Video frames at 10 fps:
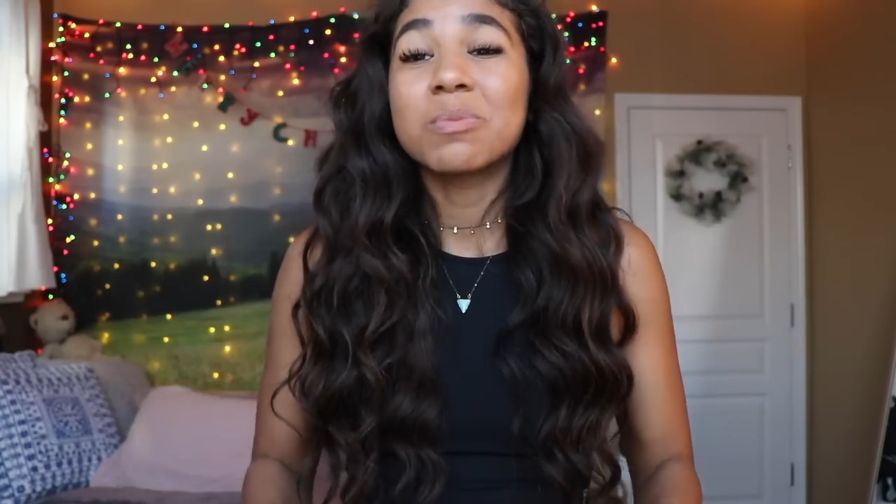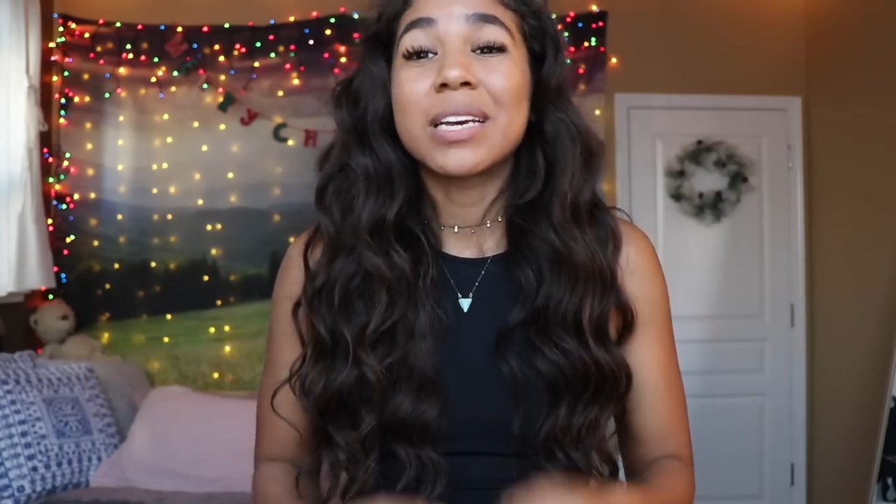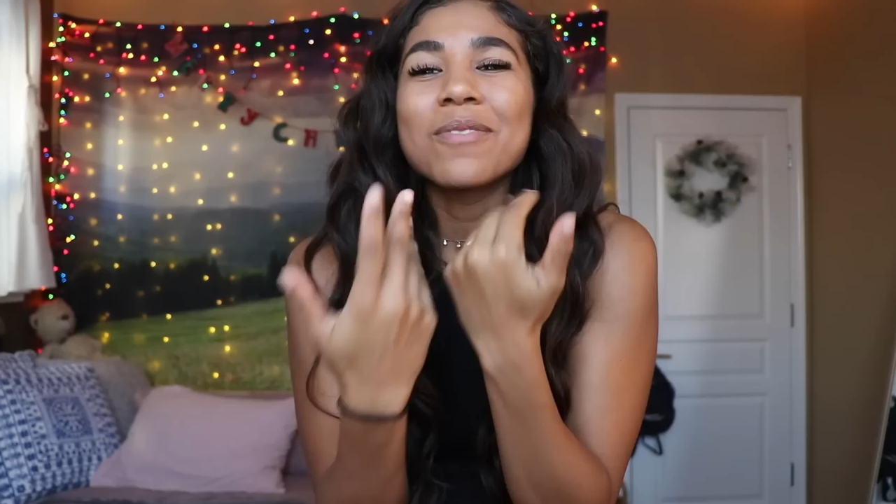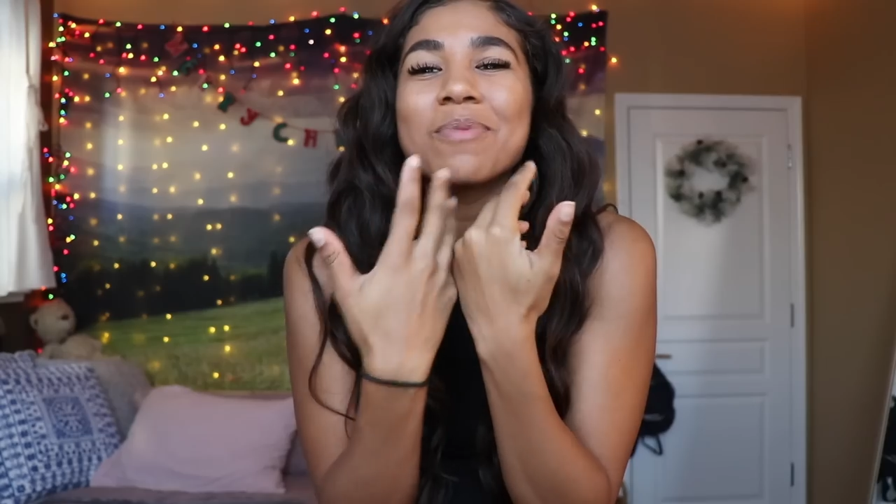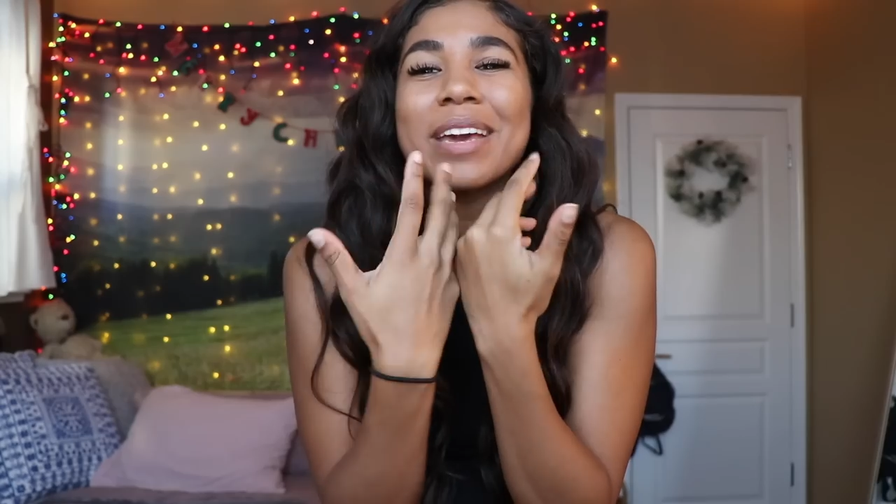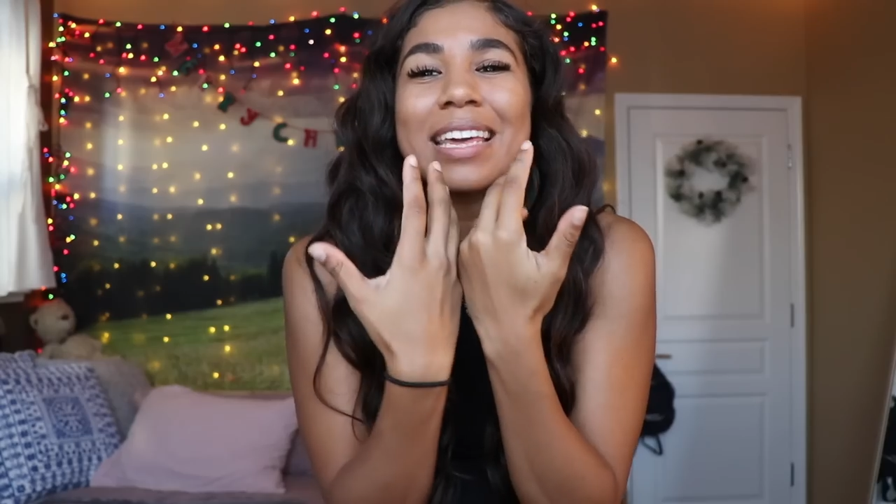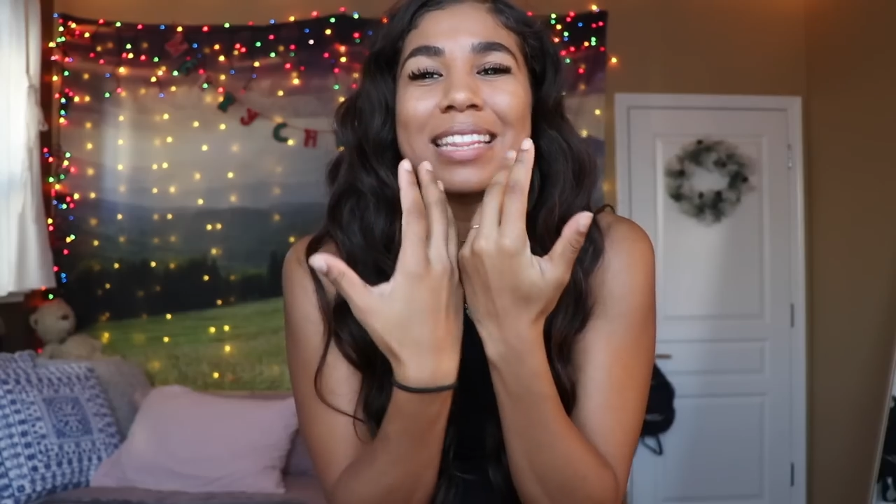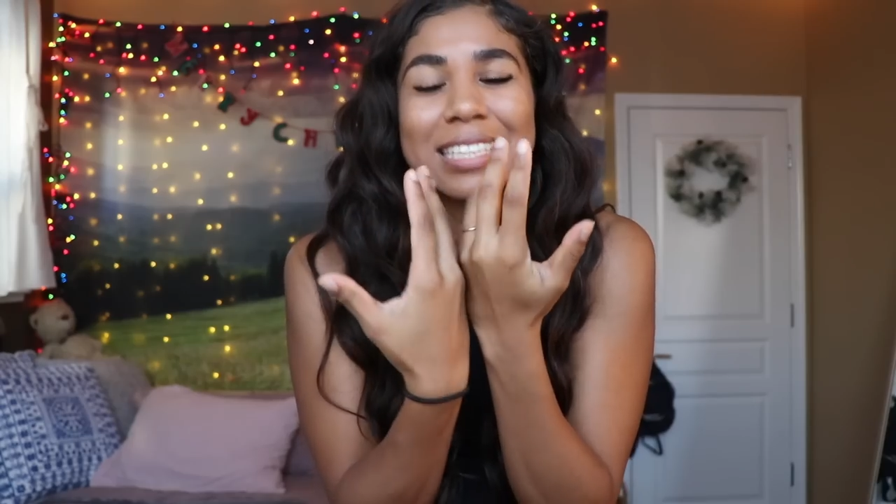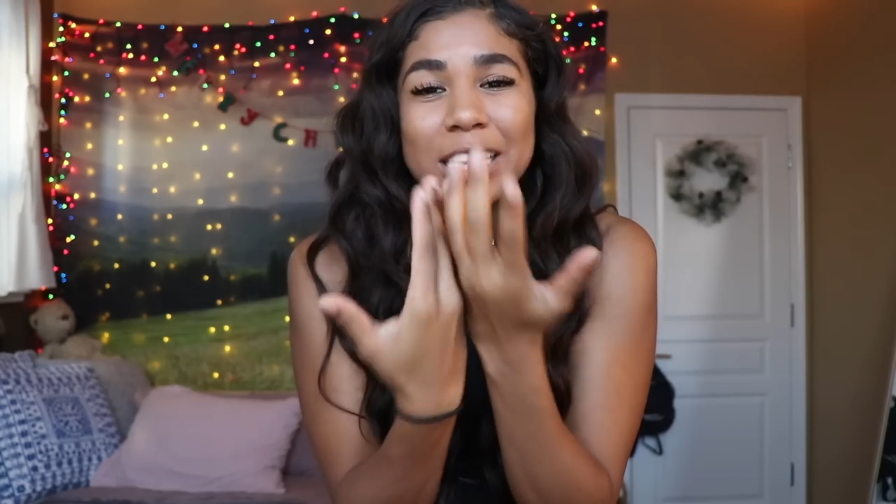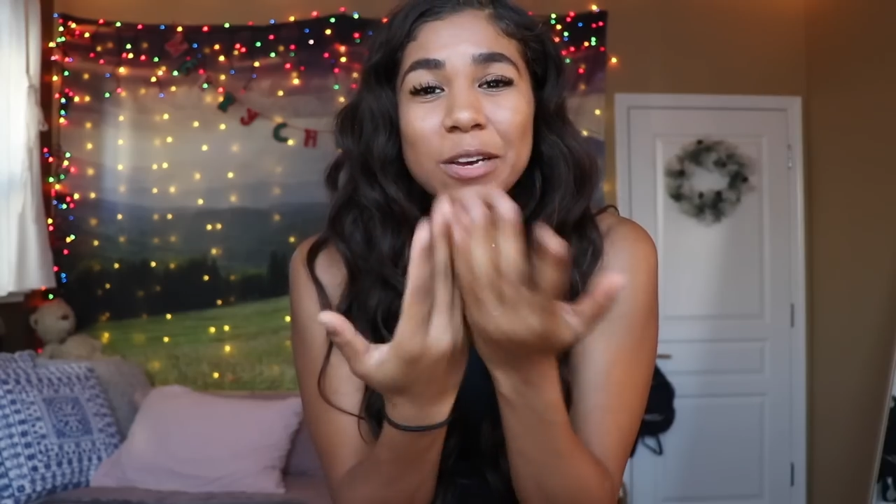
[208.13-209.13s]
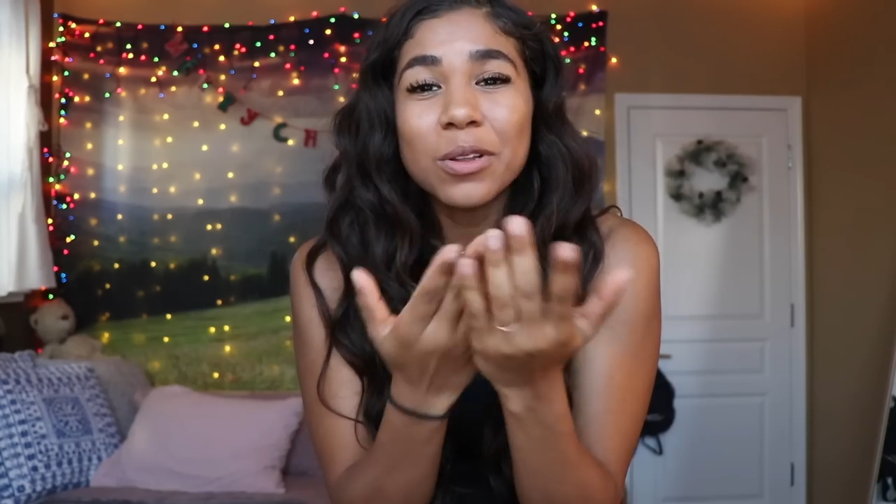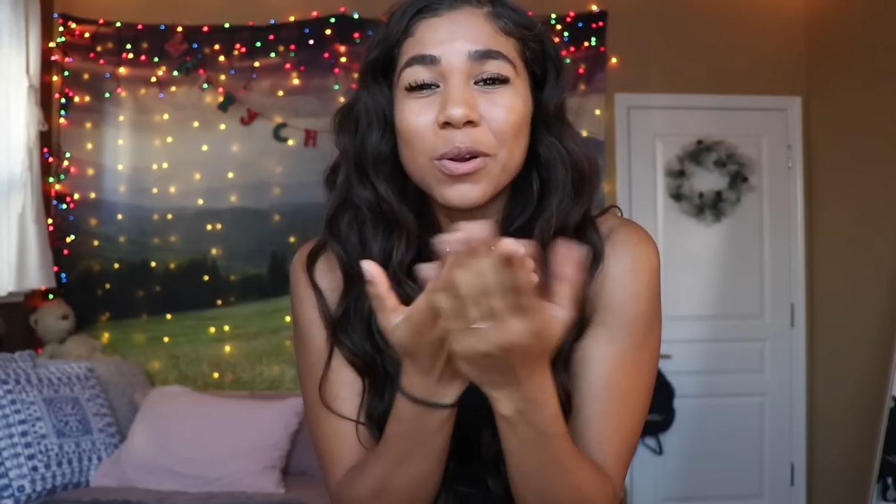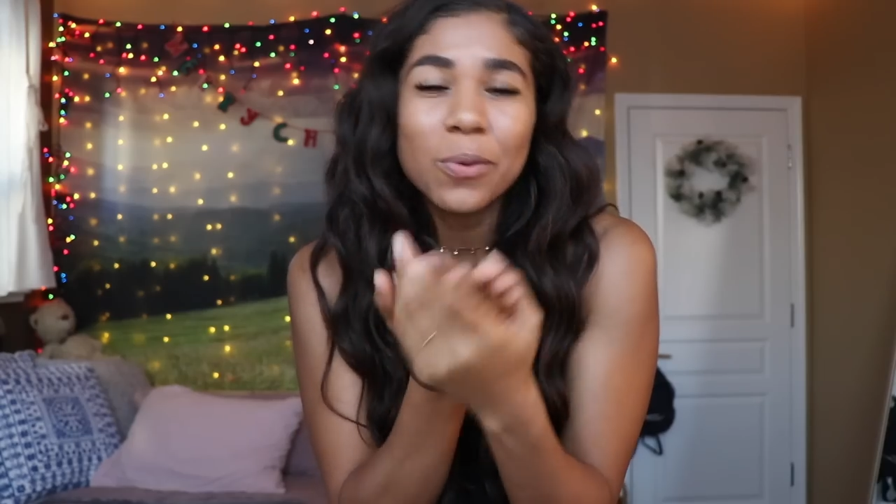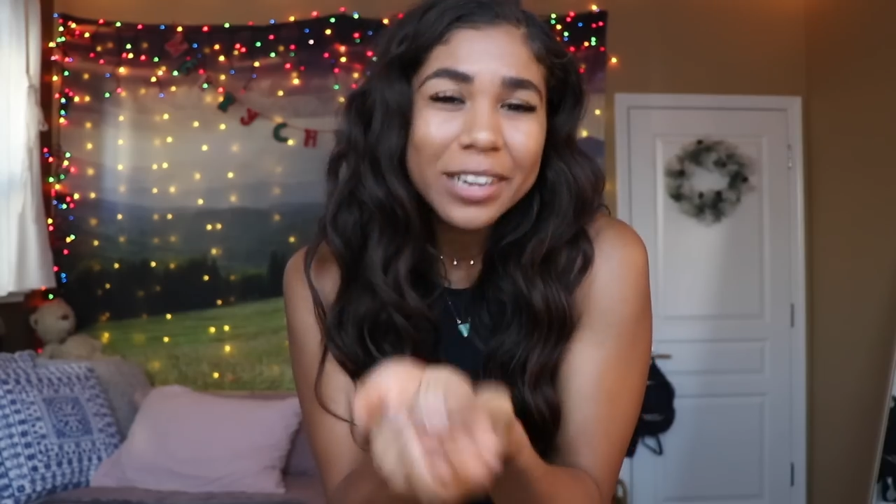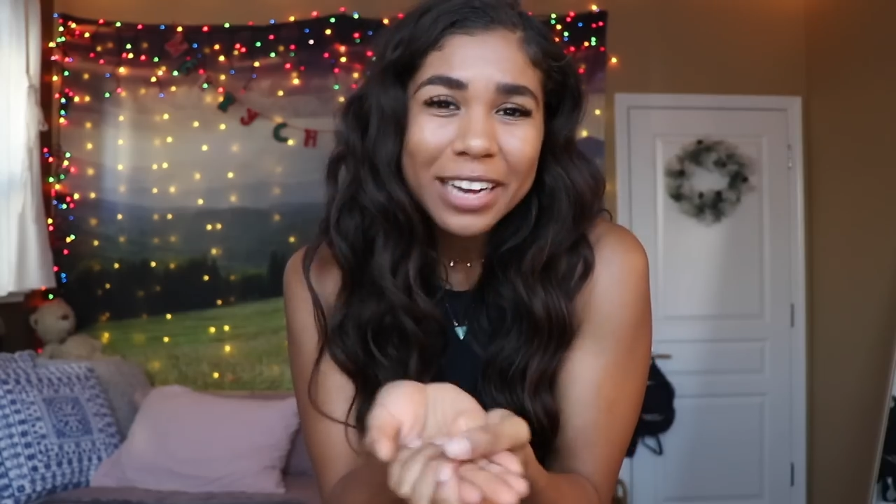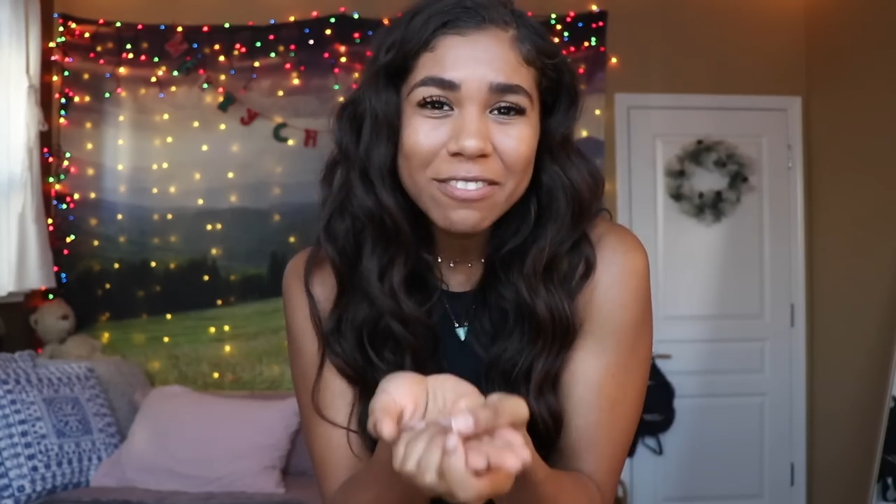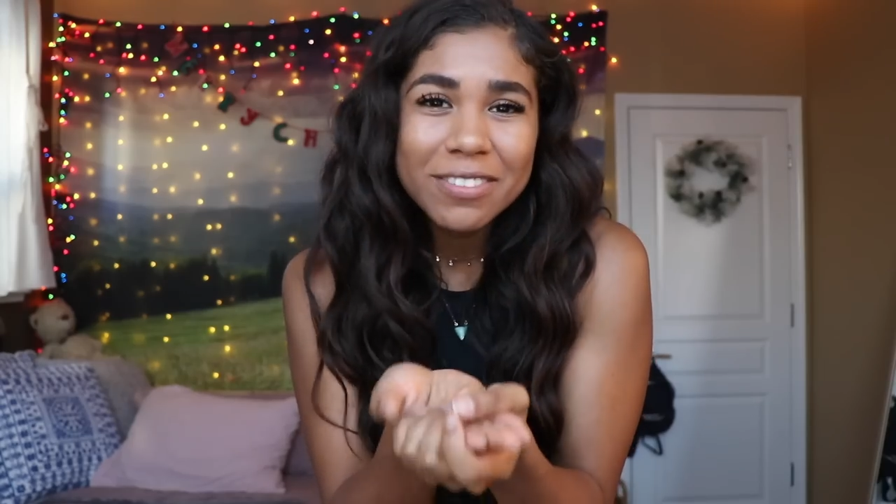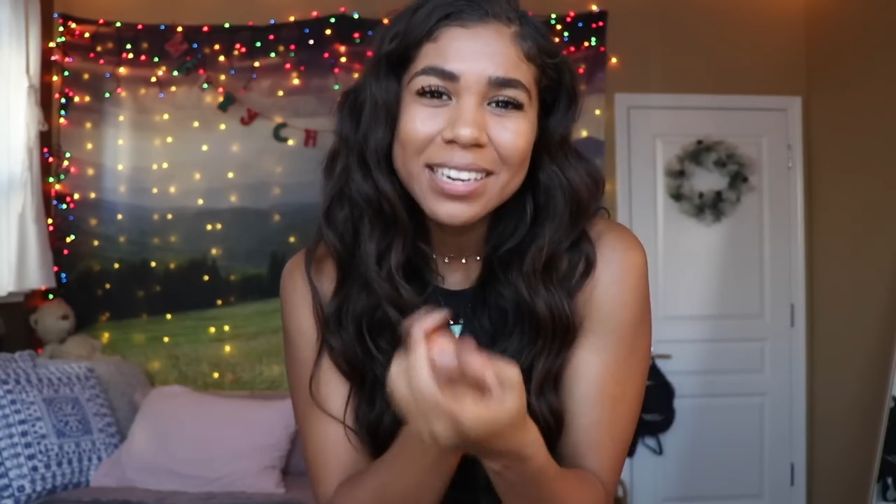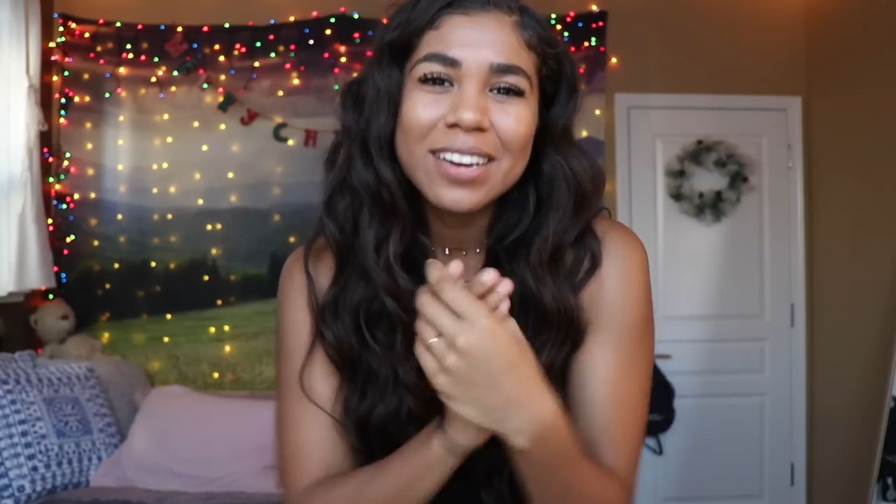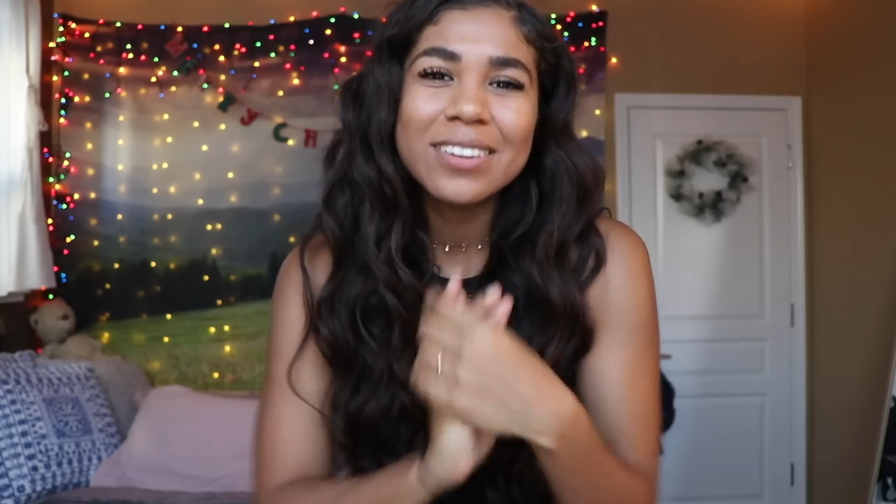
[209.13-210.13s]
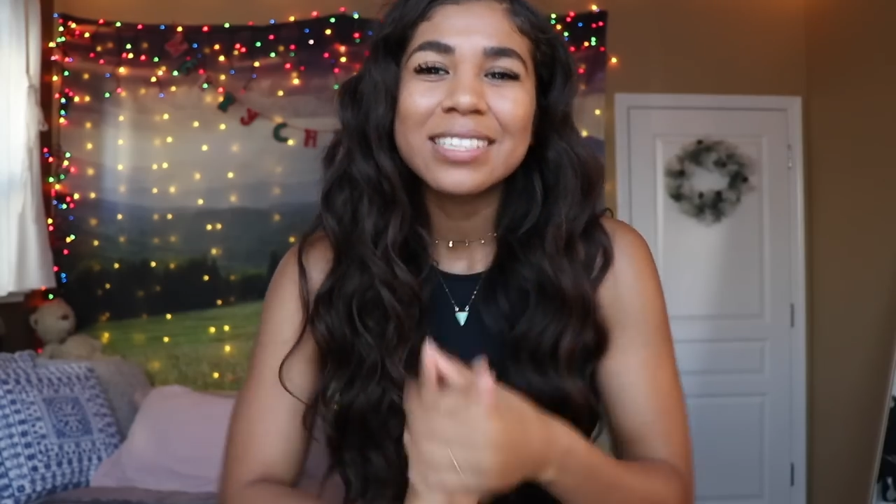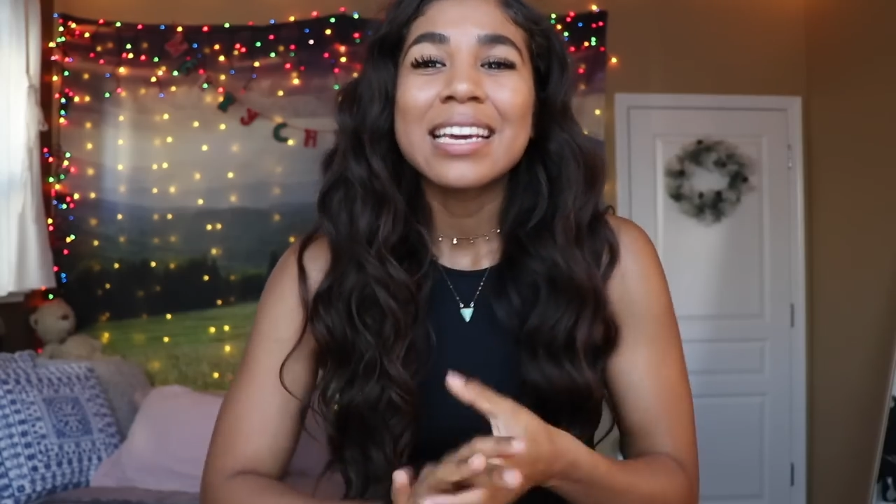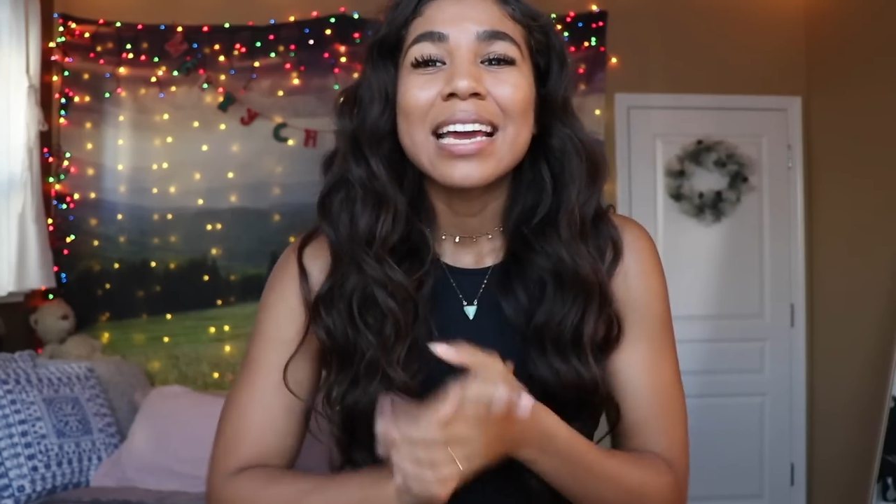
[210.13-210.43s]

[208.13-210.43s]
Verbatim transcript: because making these cute little workout videos